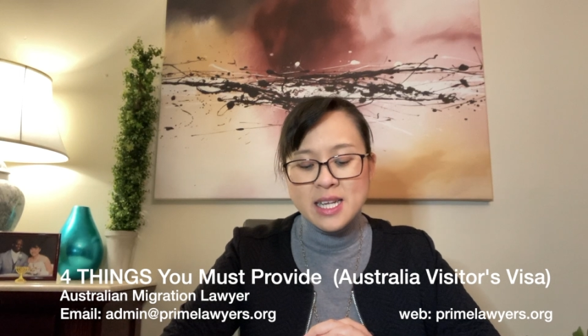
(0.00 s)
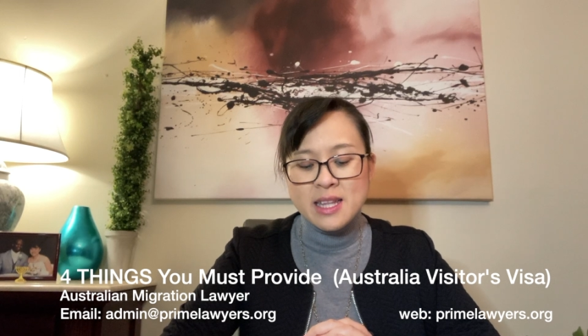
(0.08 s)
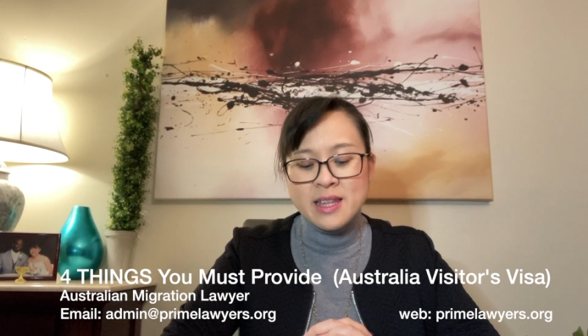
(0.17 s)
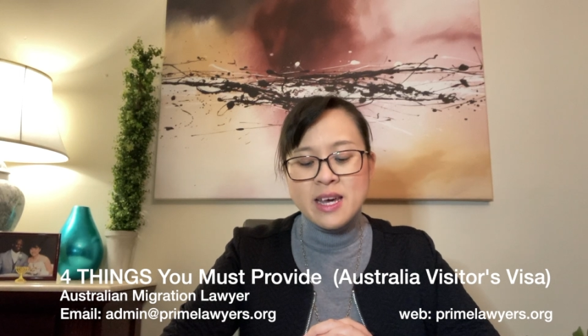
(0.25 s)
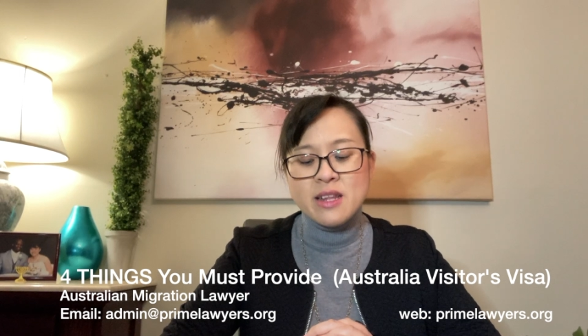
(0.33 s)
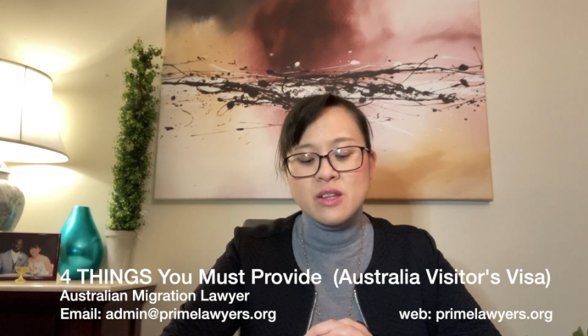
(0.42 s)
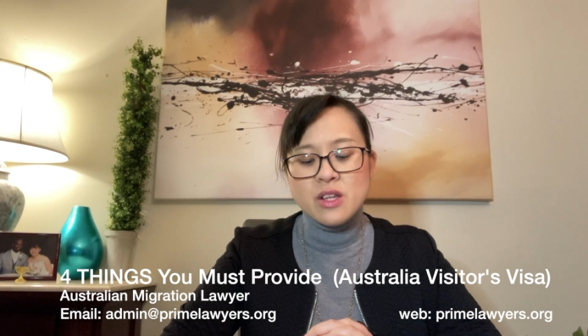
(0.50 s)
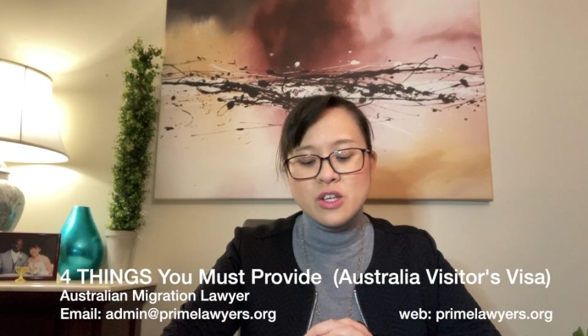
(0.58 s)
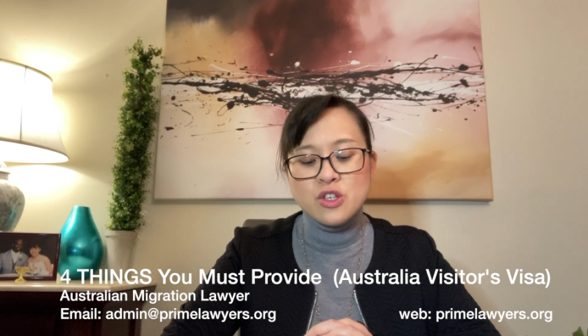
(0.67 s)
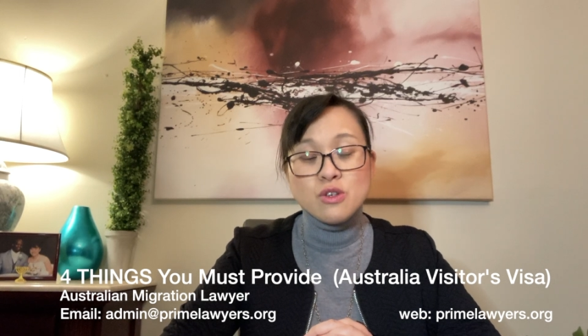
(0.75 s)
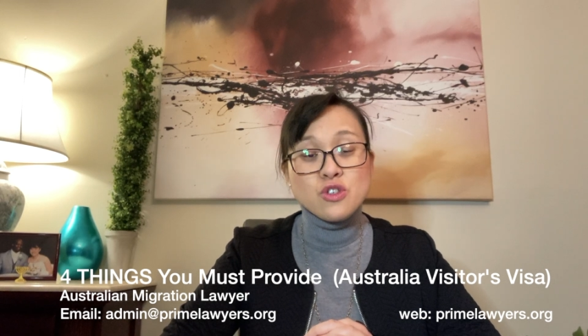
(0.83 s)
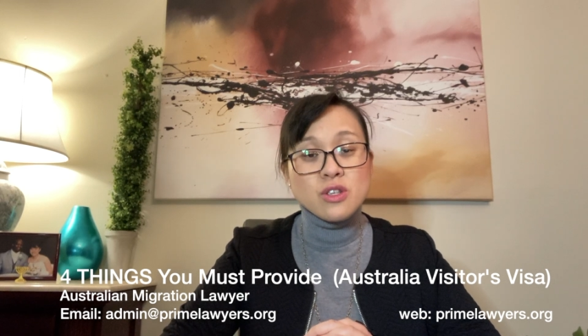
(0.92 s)
then
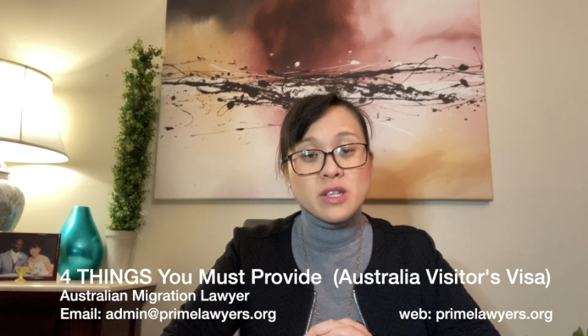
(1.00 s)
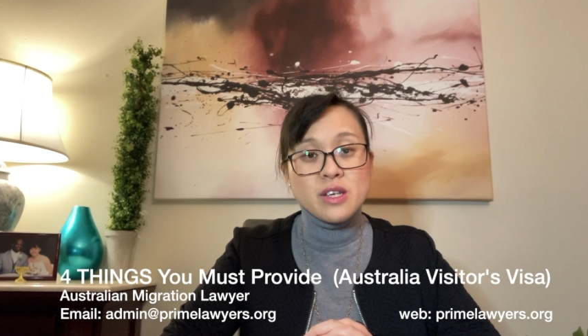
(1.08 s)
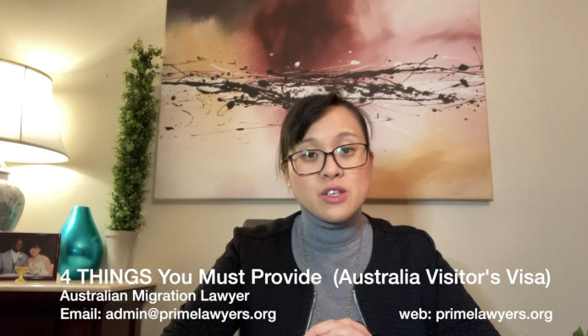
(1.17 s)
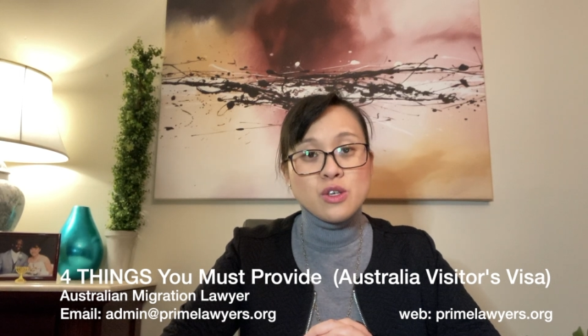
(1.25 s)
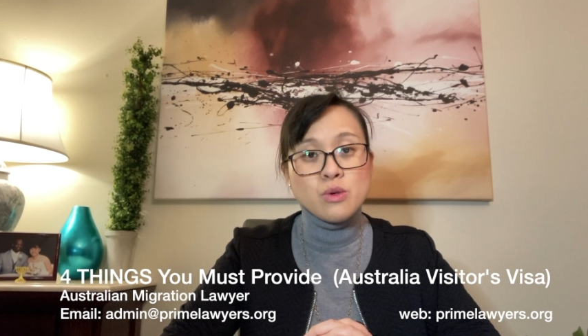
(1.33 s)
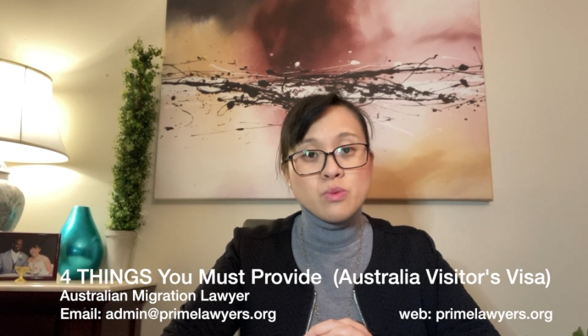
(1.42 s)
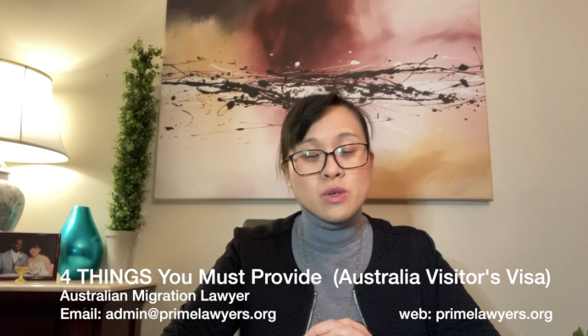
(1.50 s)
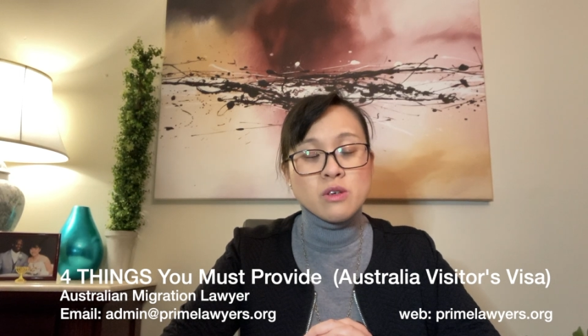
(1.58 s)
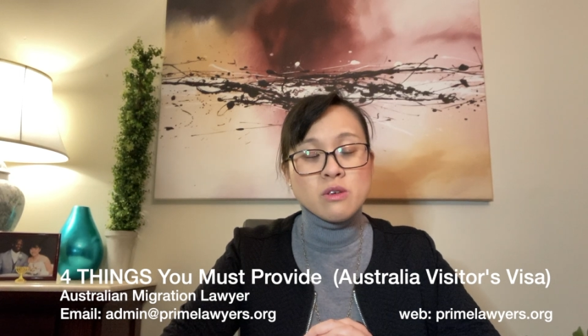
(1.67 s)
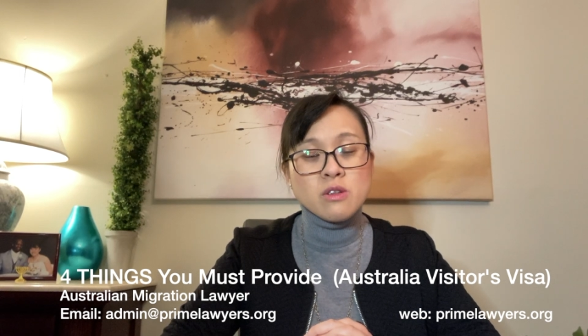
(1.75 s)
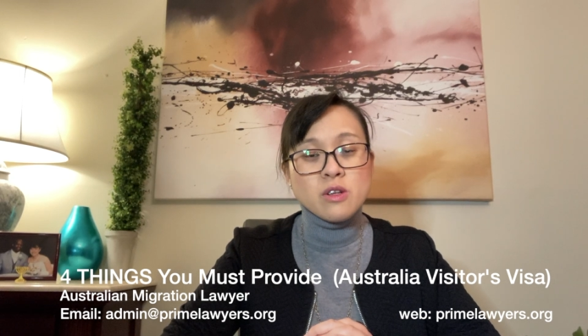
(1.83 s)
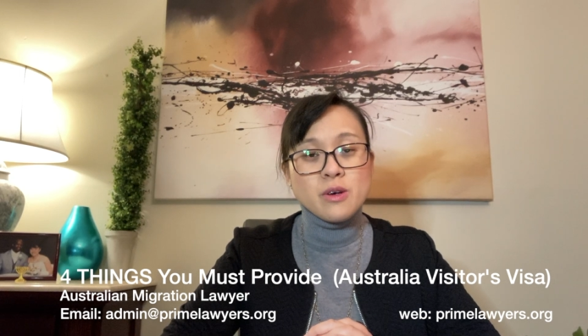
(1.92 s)
usually you
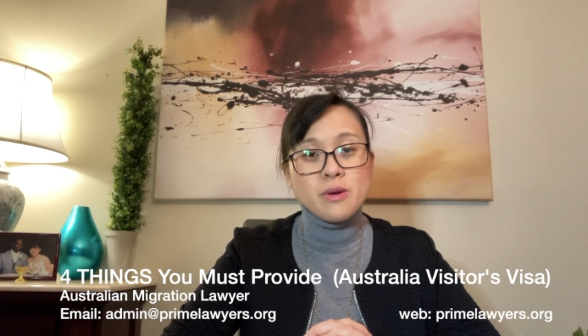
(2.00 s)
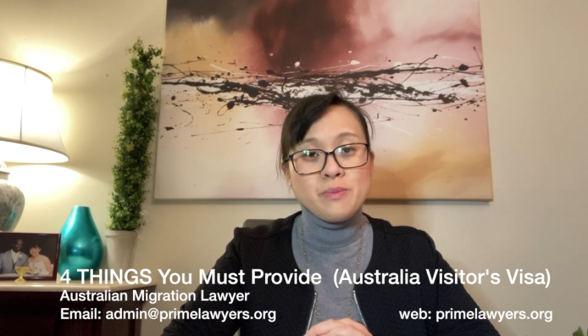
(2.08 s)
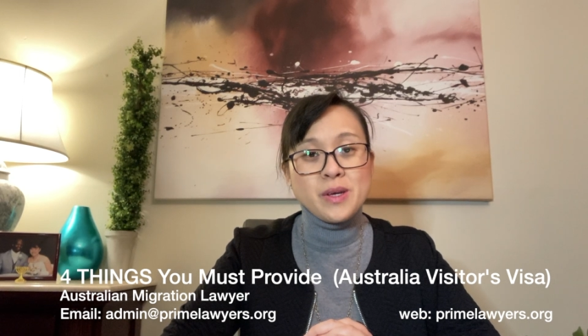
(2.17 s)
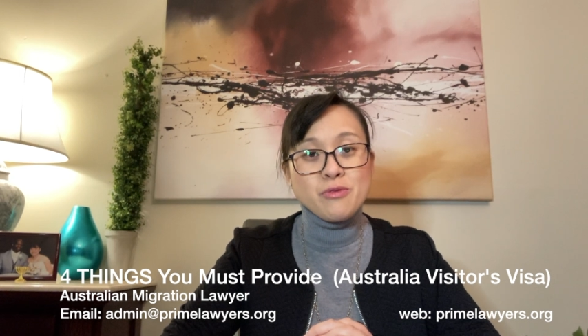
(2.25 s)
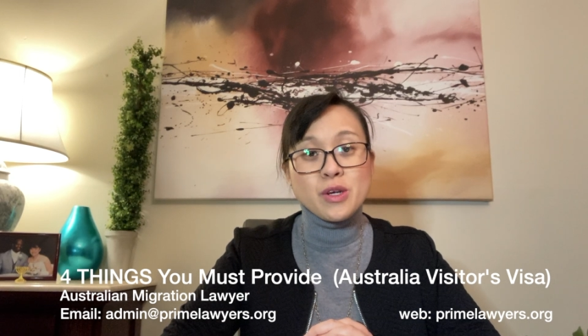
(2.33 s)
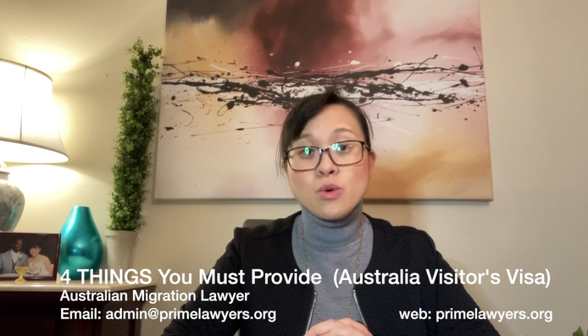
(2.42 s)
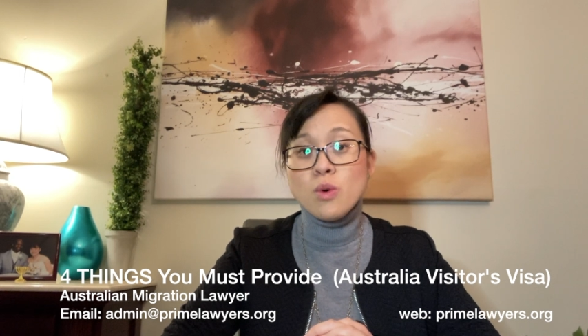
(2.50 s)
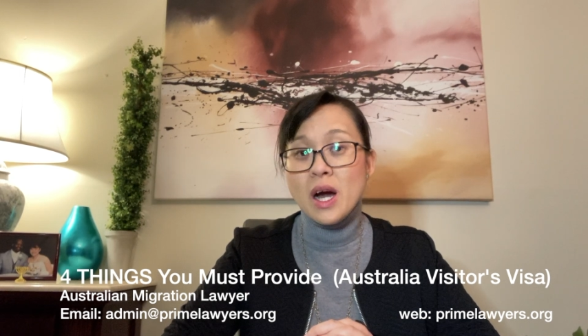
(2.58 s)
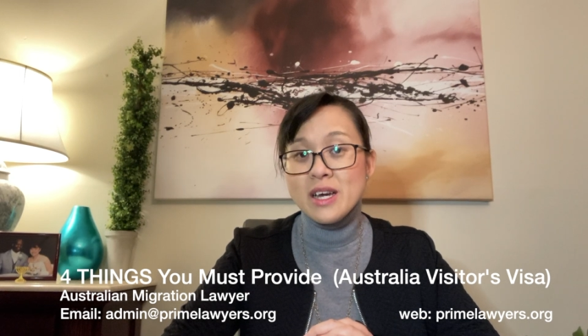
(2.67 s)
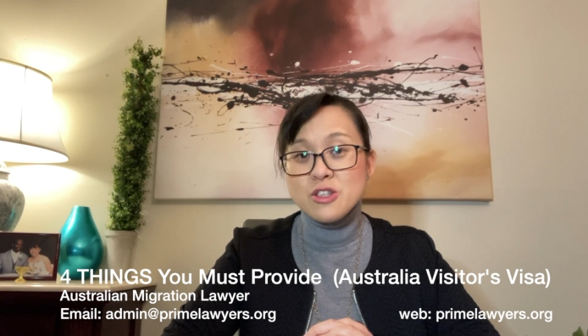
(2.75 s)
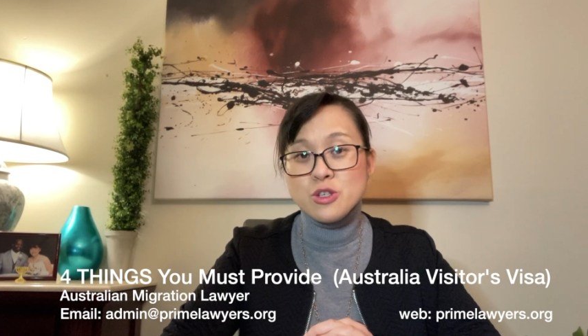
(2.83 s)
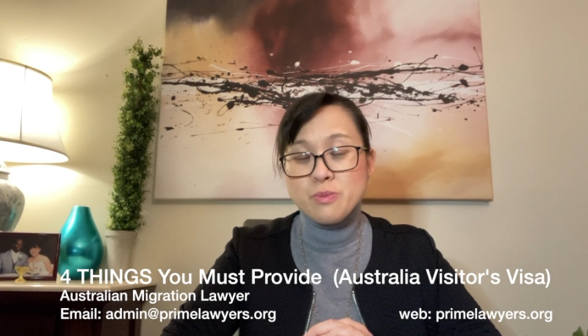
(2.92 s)
will be
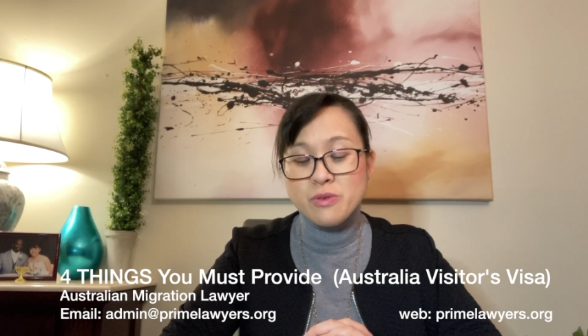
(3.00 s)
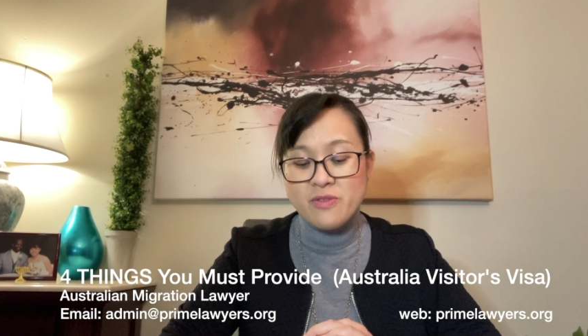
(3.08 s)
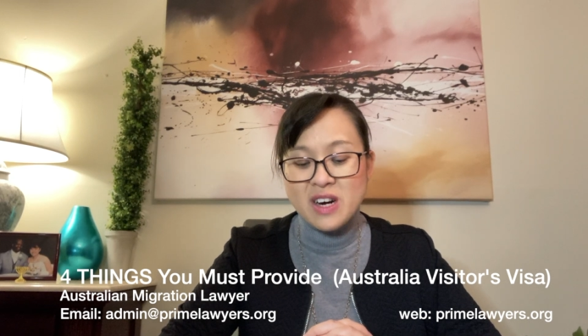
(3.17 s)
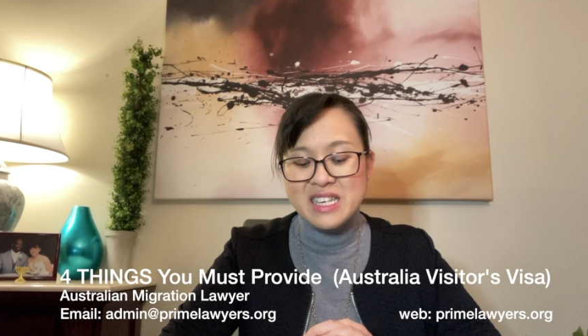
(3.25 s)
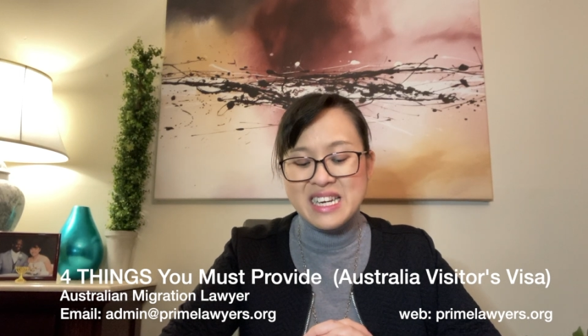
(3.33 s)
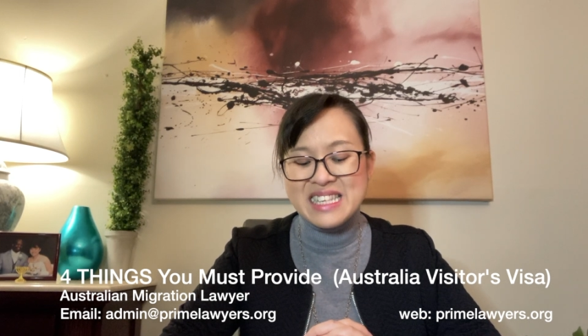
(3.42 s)
required to provide